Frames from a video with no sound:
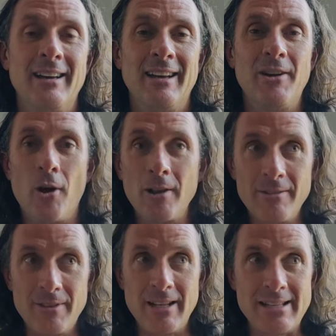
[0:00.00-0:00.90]
And all
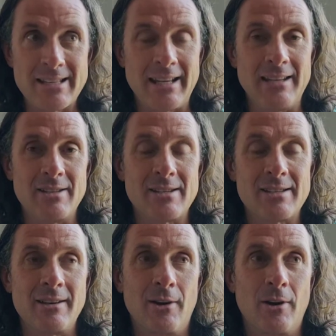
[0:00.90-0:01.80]
of these
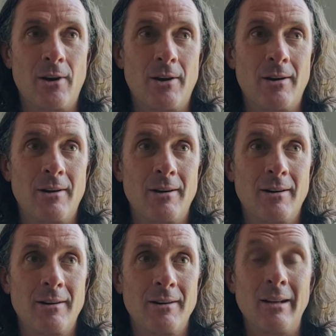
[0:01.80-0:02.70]
things are
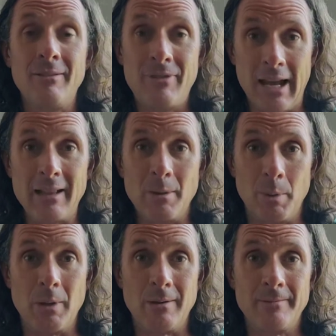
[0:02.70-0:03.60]

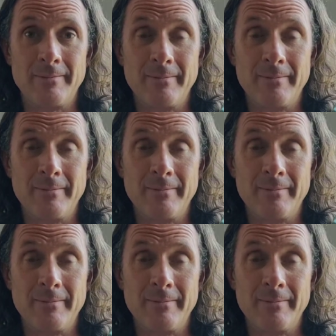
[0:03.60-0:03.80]
available.